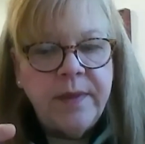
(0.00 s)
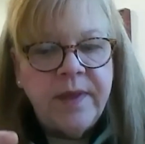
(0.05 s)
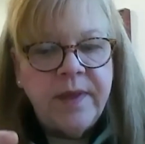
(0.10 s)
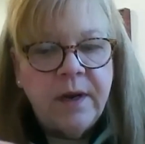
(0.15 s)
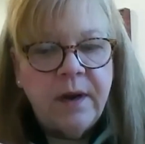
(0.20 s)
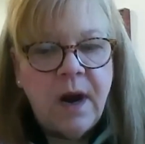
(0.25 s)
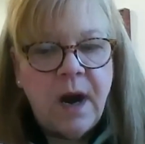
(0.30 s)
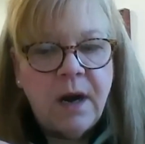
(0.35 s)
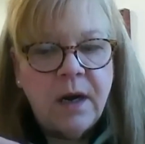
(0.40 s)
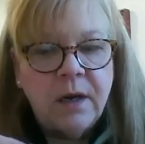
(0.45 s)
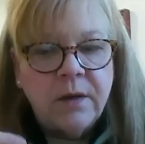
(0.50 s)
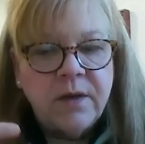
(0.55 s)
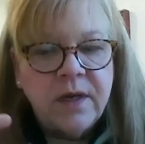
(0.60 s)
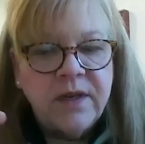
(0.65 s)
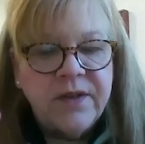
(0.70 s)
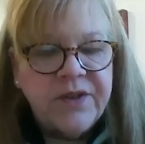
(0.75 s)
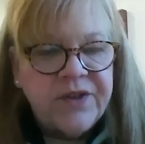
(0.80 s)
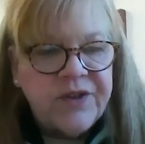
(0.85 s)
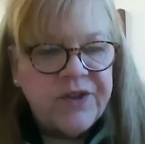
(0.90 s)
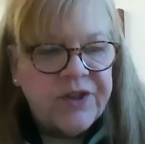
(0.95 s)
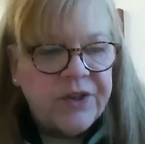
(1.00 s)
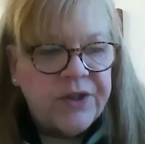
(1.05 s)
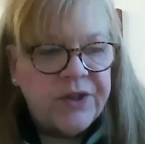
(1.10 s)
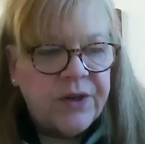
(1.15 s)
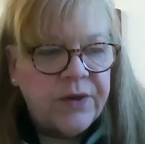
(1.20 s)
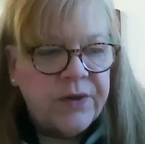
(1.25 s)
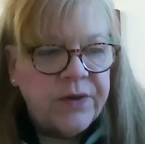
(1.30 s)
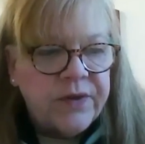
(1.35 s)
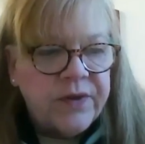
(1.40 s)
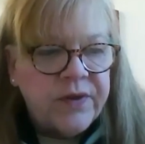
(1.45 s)
there are
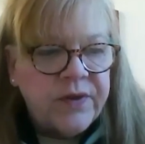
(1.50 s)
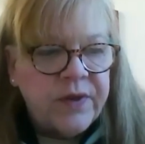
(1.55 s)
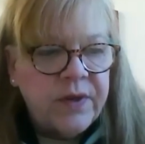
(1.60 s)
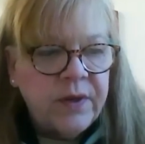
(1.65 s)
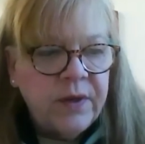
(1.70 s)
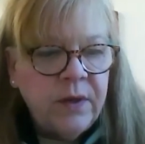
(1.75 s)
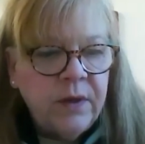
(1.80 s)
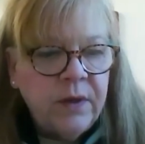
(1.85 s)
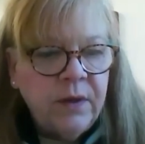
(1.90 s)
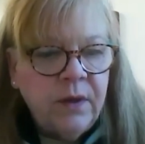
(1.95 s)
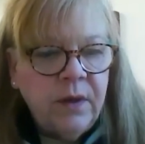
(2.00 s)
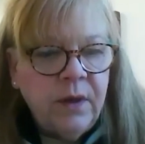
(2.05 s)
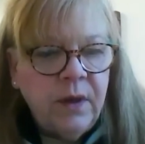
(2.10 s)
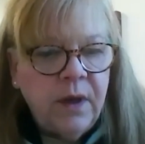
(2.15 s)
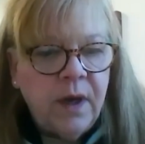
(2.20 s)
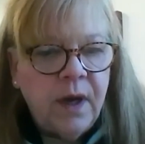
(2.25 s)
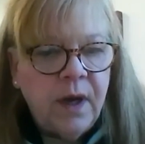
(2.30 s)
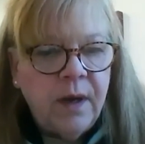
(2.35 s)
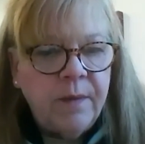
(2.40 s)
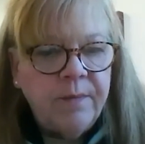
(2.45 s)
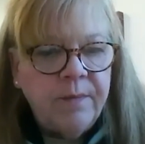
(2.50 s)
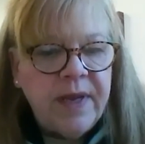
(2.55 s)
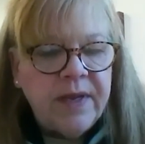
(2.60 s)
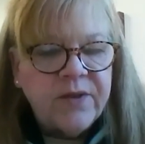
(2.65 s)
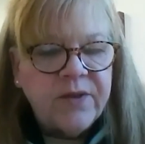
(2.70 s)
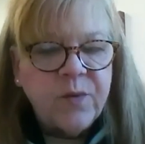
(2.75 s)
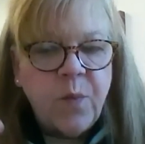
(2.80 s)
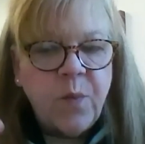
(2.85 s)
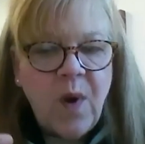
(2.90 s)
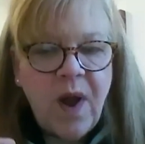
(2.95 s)
concerns
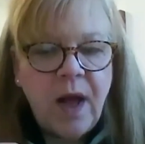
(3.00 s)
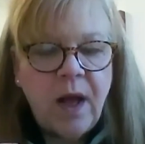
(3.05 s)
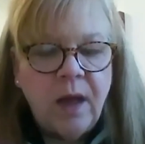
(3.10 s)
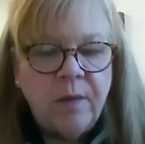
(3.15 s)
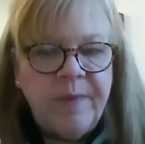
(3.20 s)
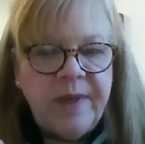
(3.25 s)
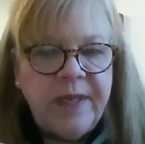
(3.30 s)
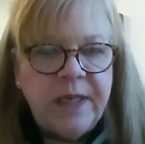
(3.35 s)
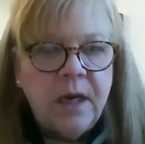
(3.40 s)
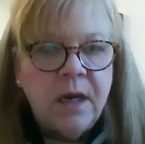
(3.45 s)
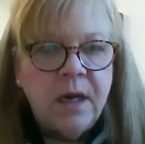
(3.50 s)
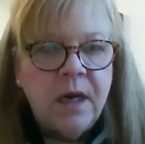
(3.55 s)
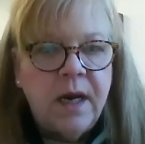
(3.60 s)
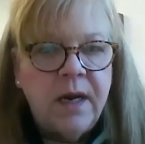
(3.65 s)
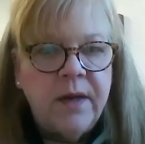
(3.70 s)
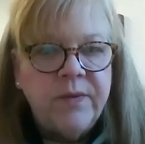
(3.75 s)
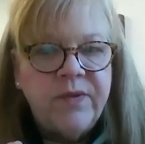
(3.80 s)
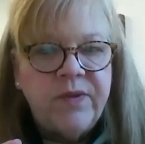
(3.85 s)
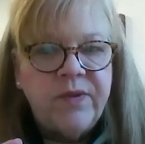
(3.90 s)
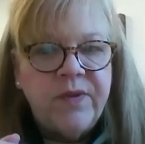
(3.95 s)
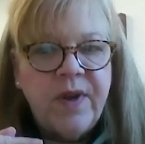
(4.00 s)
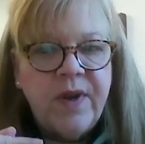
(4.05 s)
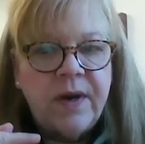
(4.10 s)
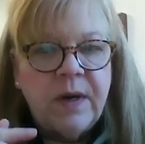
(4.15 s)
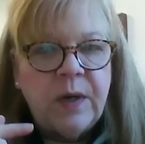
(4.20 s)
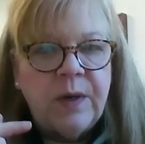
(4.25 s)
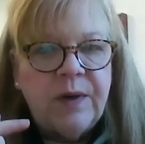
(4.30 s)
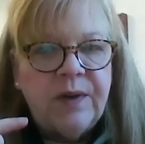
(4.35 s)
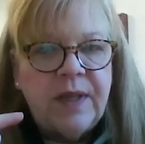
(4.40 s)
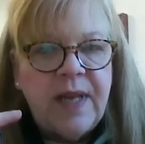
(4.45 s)
as well, because there
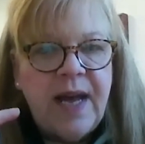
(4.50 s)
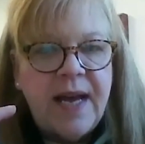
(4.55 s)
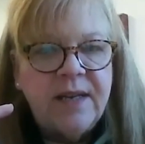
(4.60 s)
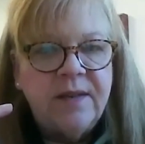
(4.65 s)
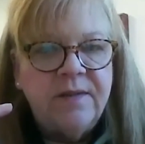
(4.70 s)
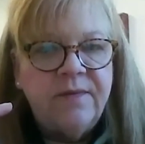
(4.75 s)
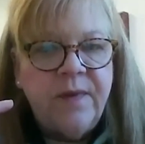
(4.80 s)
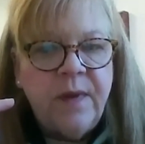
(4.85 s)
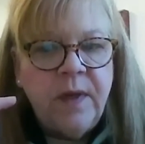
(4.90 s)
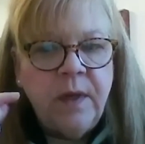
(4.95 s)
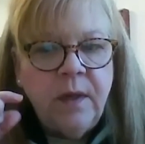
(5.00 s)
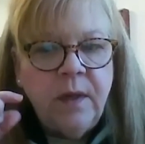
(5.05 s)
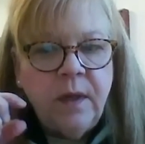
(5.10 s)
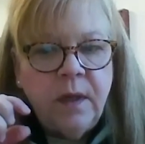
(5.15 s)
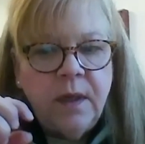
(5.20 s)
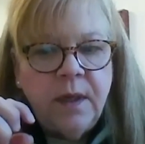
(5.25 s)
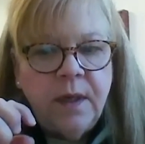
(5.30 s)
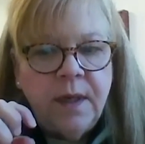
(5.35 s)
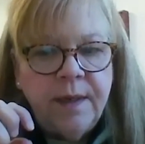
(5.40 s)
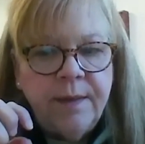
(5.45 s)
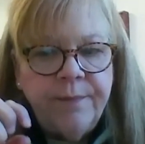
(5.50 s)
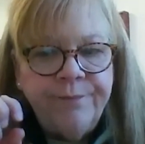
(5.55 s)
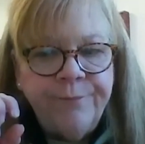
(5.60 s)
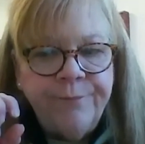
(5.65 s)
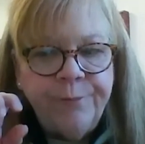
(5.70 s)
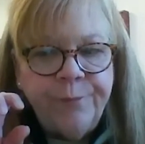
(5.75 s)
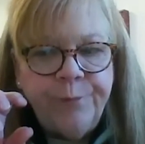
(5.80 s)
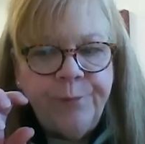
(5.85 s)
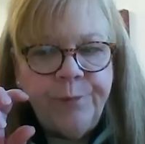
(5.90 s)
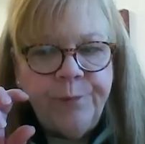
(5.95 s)
are a lot of
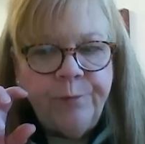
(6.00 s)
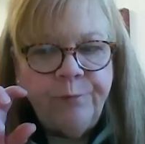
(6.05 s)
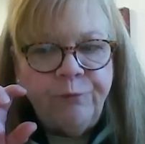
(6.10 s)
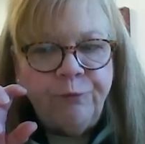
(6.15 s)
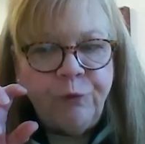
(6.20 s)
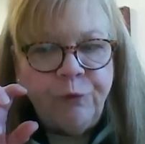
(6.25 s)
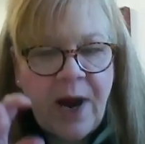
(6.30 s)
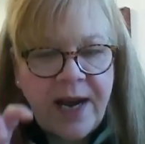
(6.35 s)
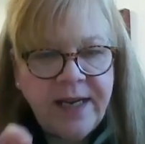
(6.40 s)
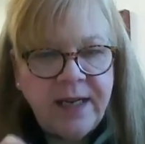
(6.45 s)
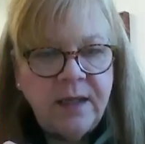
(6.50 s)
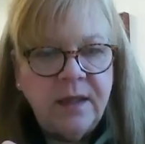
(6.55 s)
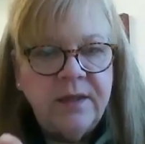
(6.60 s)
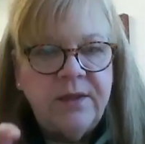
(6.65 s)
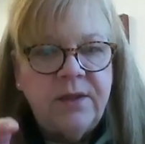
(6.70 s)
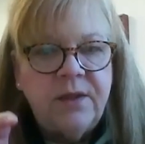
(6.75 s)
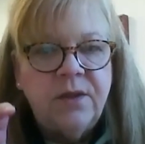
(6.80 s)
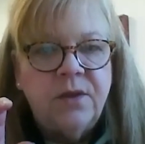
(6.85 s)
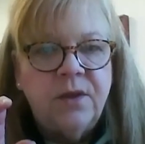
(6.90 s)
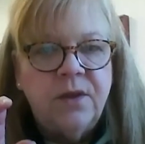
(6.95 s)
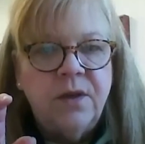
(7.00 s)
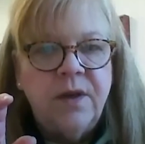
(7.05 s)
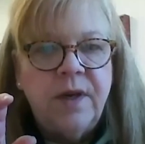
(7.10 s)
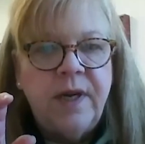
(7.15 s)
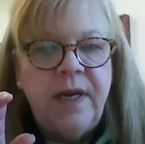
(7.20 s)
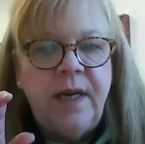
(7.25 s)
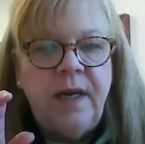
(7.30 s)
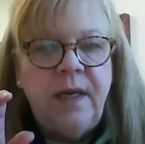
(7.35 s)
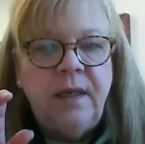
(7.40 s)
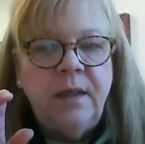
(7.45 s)

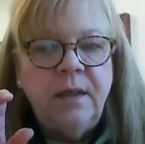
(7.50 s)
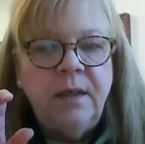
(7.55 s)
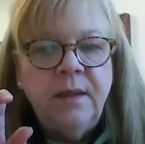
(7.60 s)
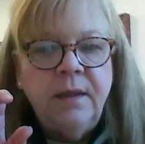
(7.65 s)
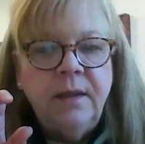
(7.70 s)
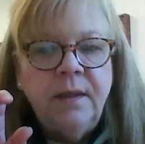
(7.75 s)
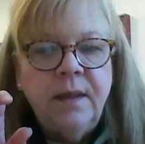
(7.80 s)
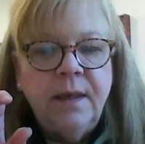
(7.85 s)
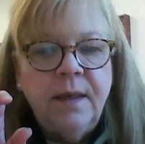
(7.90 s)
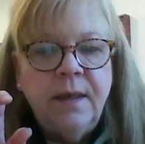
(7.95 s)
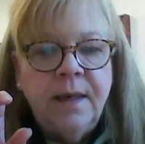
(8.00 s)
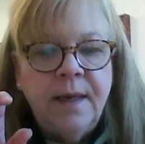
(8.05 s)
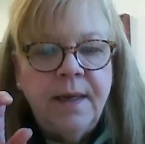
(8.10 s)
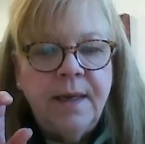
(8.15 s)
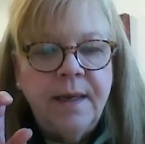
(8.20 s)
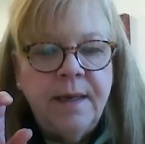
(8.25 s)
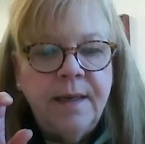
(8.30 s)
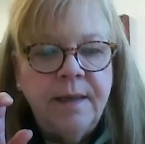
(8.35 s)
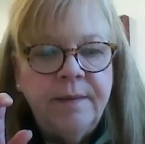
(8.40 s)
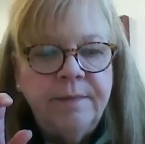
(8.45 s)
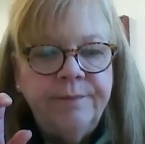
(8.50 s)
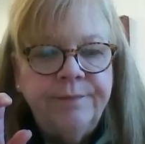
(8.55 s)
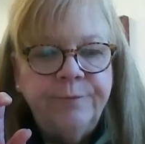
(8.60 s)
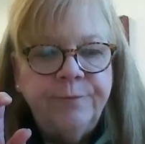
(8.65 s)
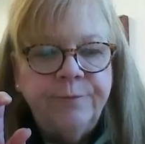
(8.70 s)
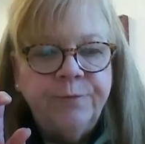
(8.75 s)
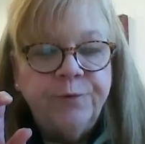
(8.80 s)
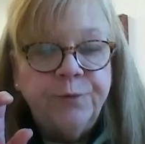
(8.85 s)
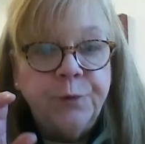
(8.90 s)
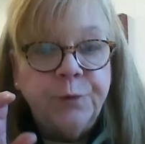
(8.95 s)
regulatory
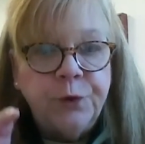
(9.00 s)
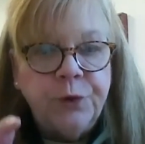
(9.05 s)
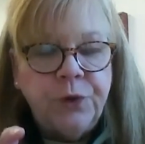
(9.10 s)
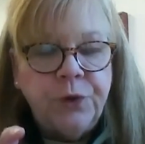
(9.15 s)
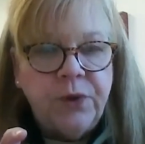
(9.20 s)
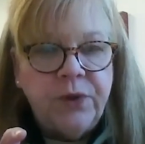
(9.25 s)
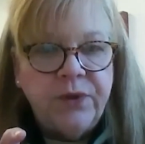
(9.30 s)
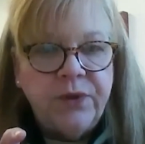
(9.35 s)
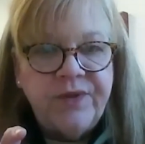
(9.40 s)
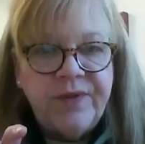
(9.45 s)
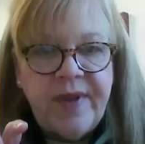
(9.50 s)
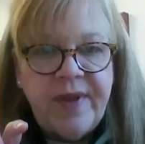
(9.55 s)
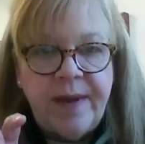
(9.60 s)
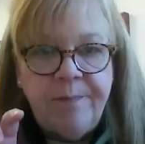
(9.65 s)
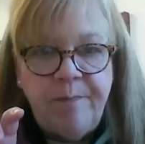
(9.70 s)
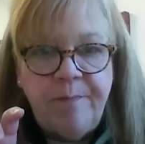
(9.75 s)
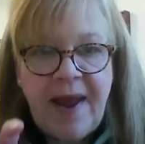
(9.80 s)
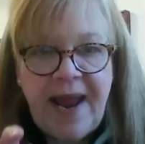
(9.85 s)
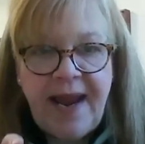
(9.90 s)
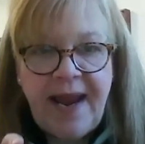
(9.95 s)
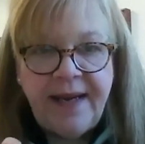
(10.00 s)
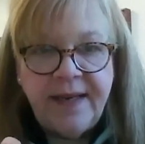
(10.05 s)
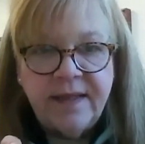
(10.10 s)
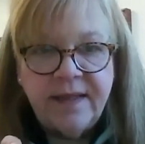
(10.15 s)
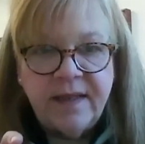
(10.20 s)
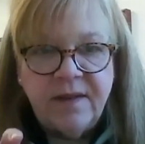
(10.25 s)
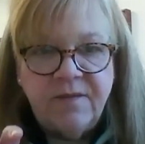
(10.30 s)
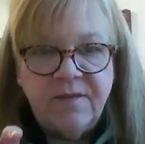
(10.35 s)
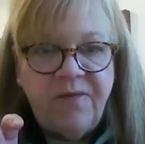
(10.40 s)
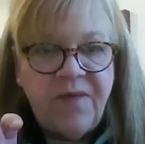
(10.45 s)
rules that
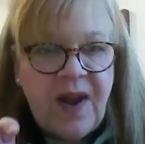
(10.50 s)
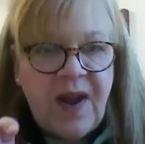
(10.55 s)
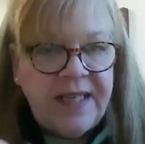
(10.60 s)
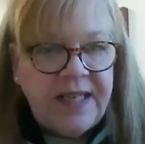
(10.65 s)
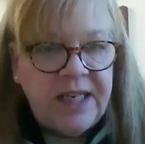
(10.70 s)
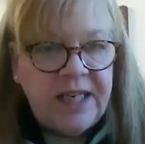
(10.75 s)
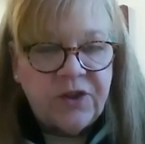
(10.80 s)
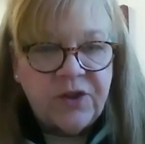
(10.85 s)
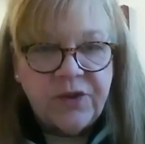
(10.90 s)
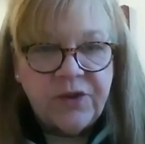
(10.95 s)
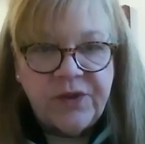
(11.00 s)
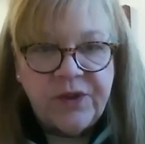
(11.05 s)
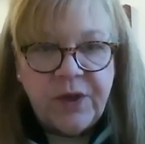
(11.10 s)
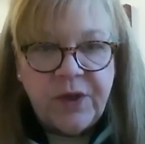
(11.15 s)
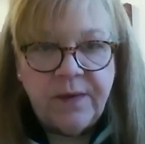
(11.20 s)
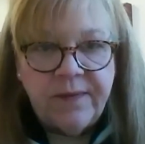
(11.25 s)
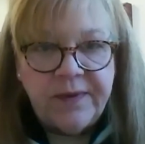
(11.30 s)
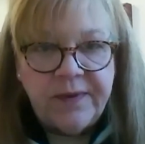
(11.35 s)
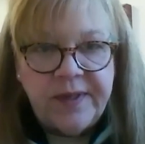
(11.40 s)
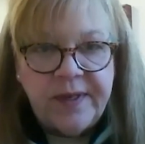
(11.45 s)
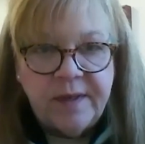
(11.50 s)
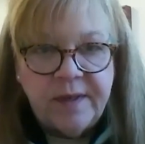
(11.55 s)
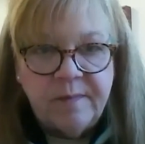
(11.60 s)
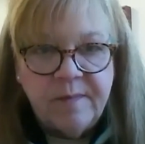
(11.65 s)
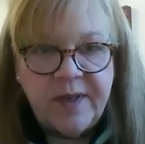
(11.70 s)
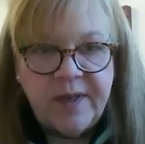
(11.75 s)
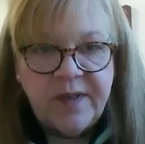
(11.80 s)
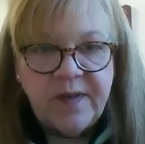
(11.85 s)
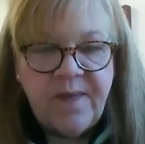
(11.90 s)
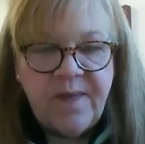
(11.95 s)
banks and financial services
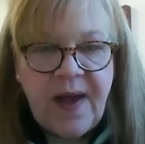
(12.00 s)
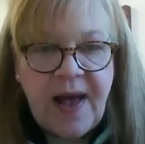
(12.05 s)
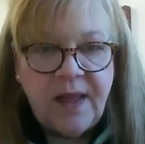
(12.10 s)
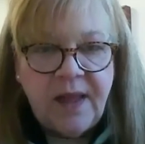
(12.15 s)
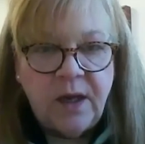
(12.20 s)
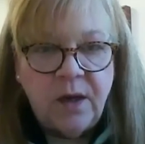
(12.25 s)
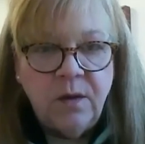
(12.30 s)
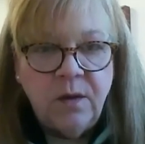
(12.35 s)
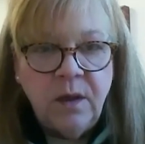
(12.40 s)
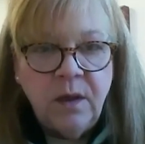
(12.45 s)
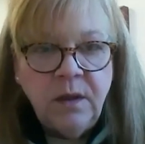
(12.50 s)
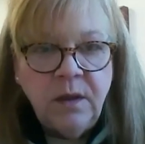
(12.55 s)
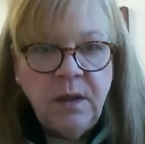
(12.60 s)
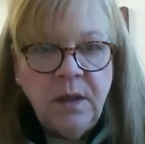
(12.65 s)
must follow.